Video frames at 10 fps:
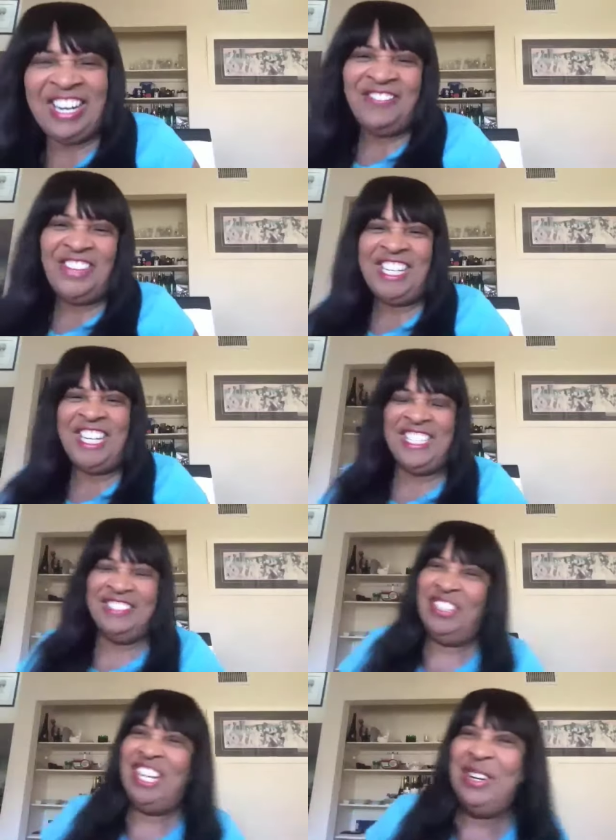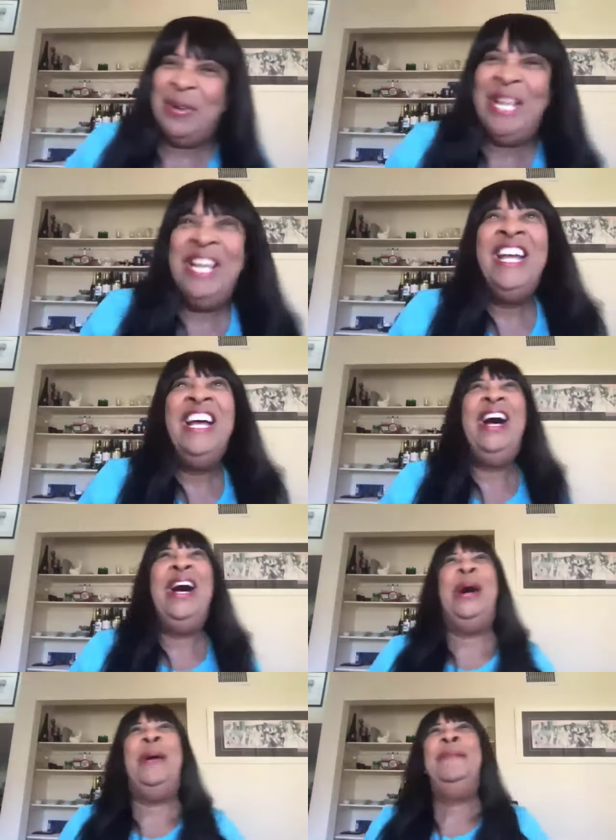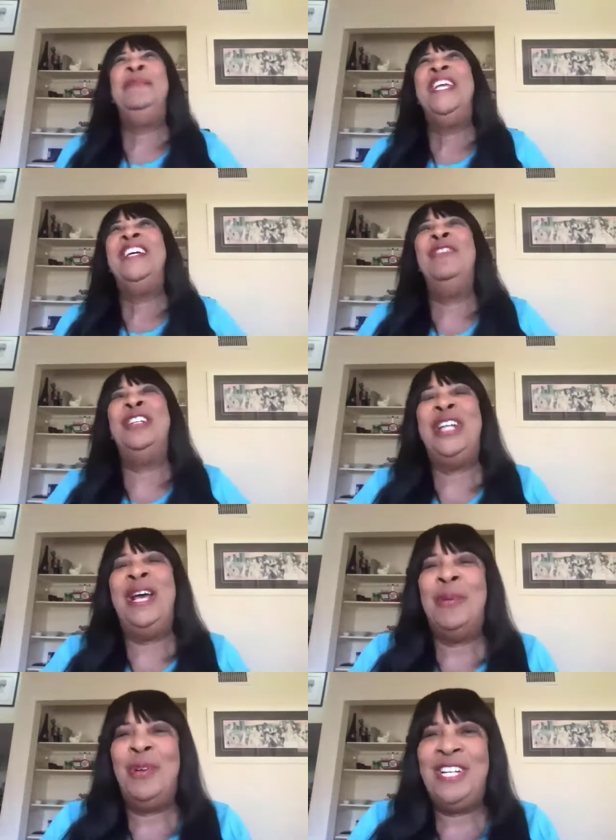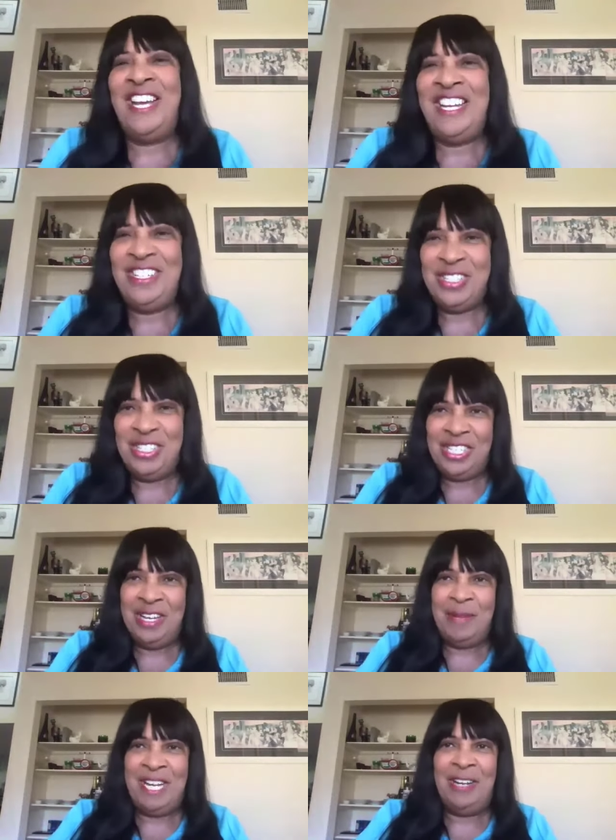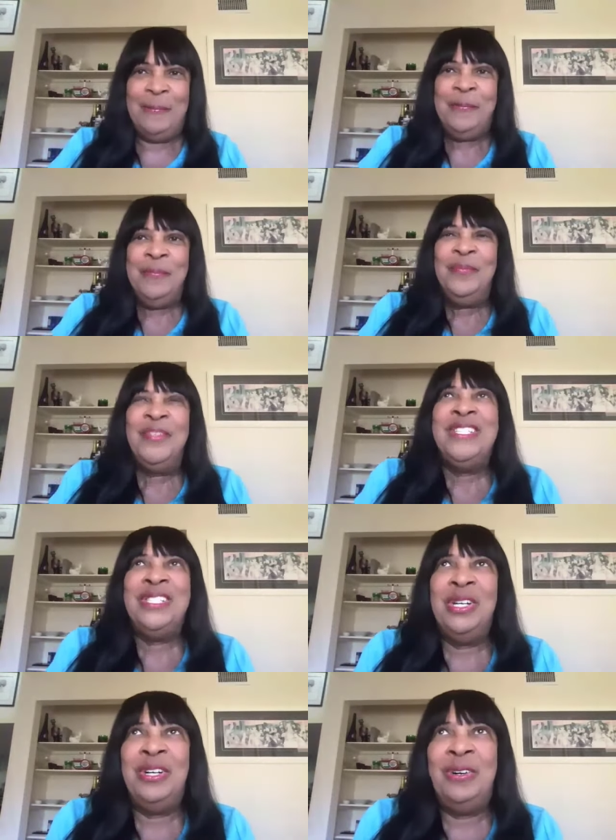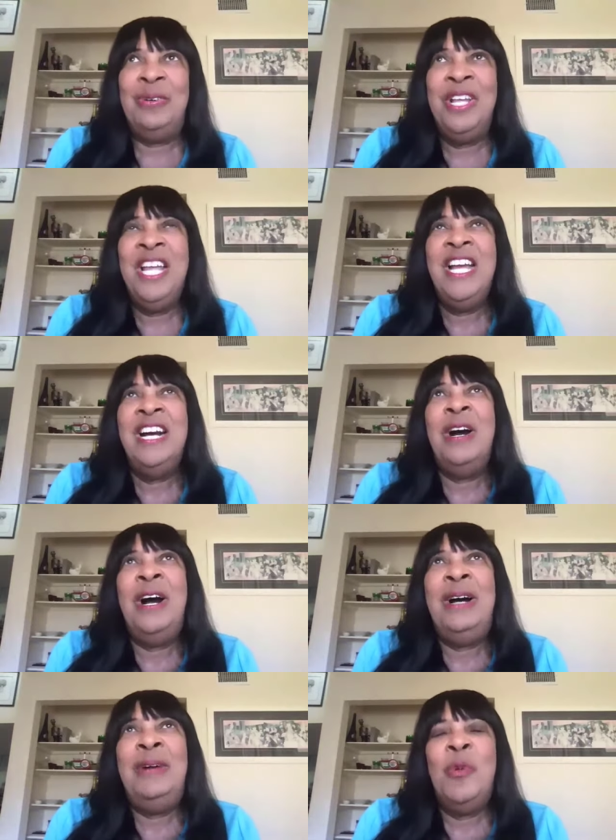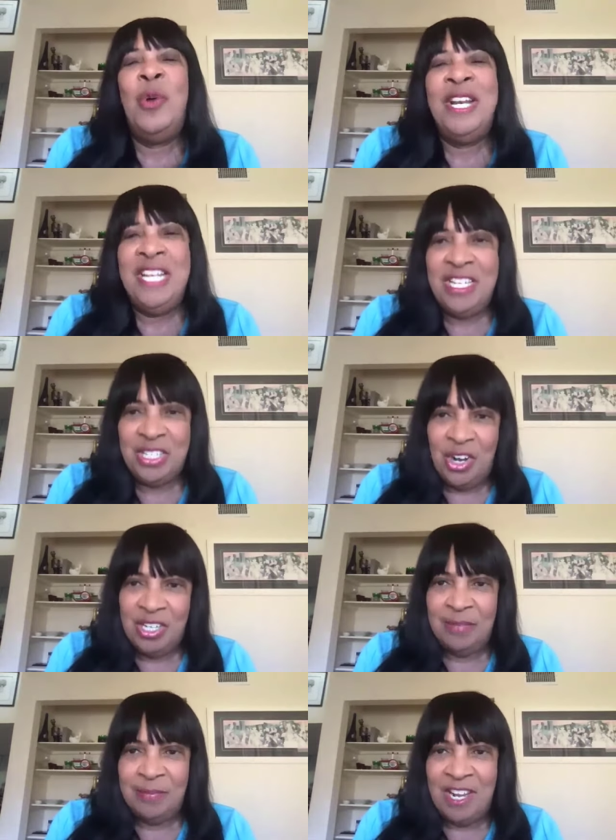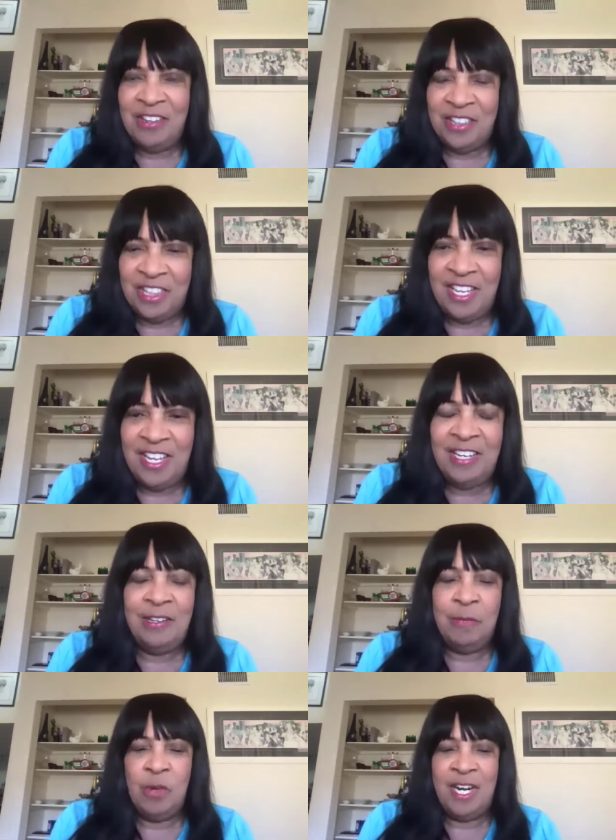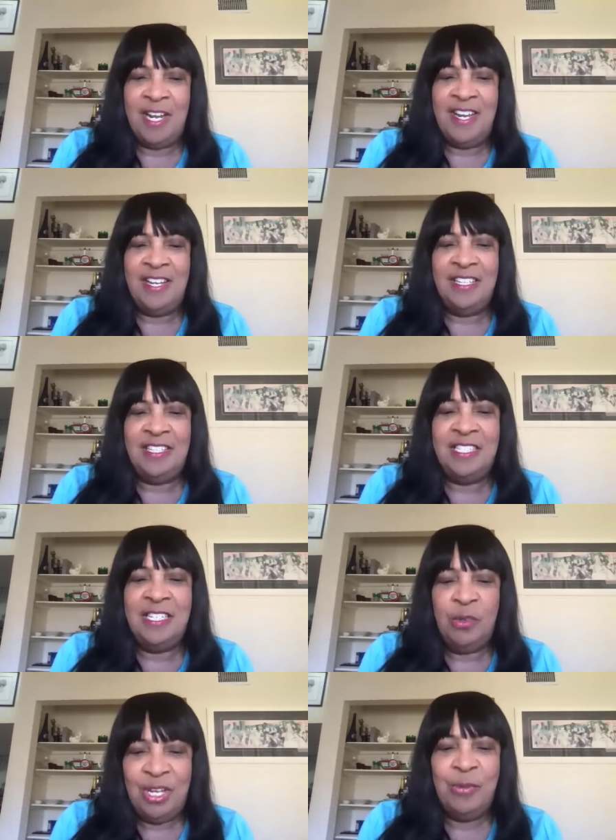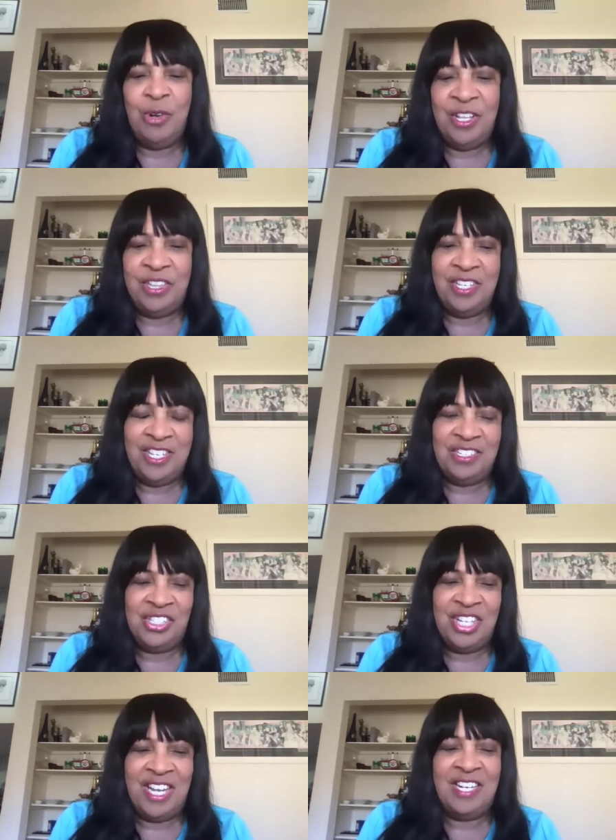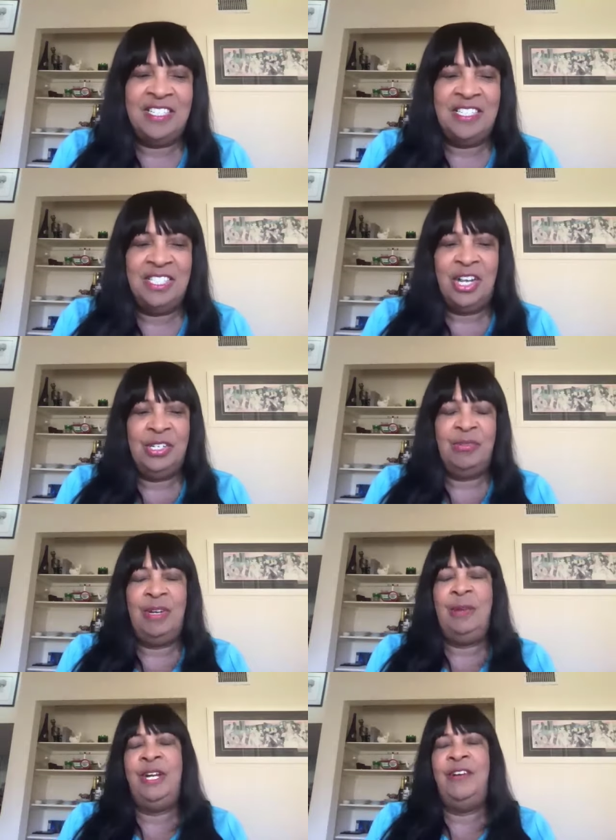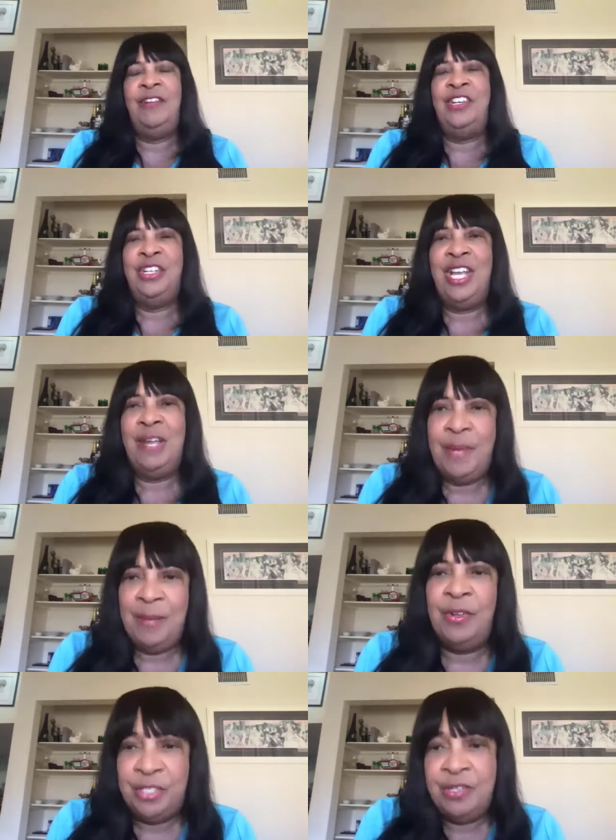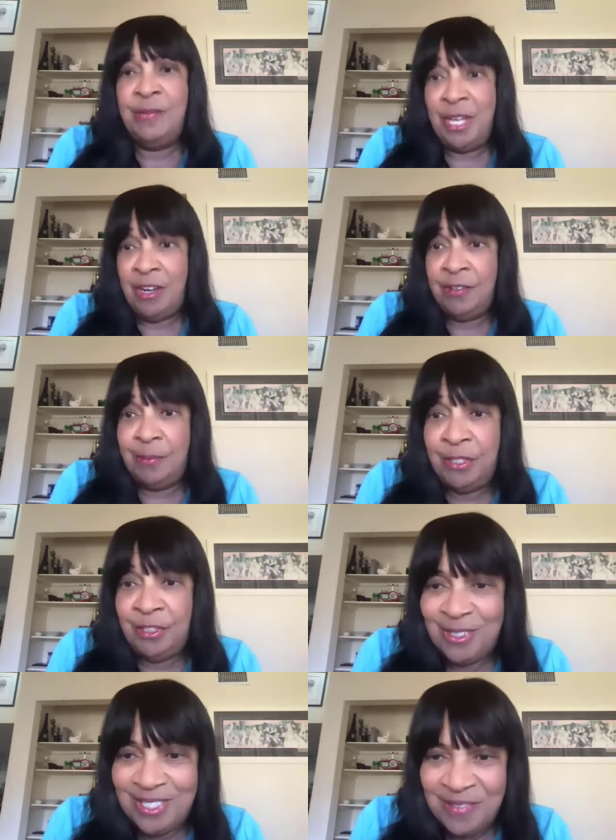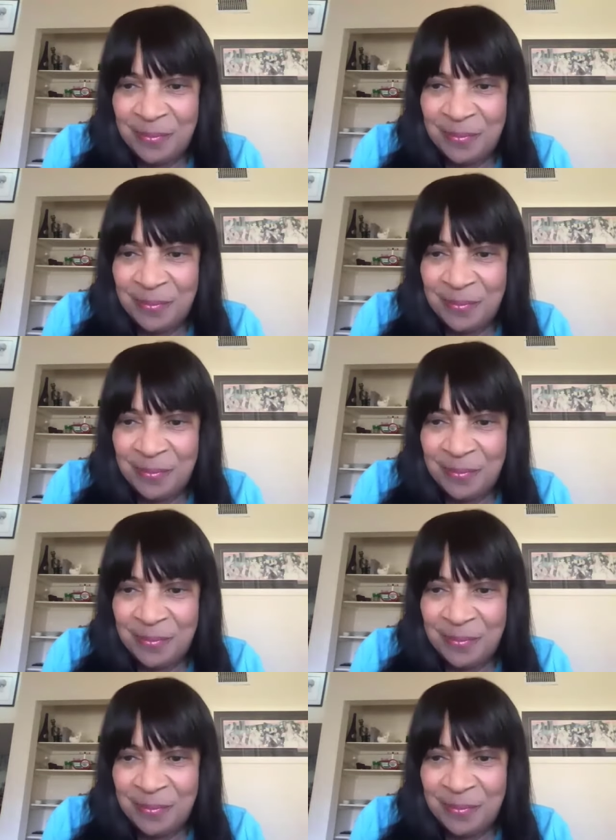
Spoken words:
of mine. But anyway, Rich Dad, Poor Dad had just come out. So what he talked about then, and what I agree with, is that this country, we don't educate people to be entrepreneurs.